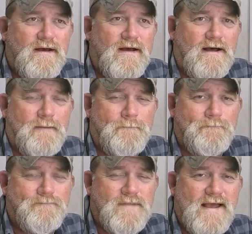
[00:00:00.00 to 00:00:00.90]

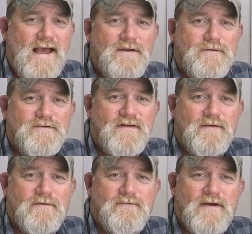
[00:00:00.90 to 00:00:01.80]
um, handles that
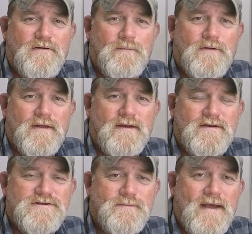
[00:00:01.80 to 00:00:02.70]
are available
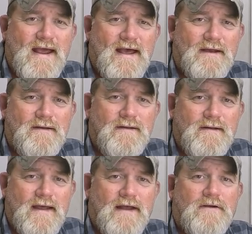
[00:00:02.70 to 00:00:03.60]
in Japan
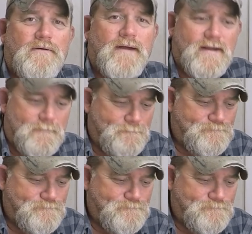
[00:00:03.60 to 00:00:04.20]
and Korea.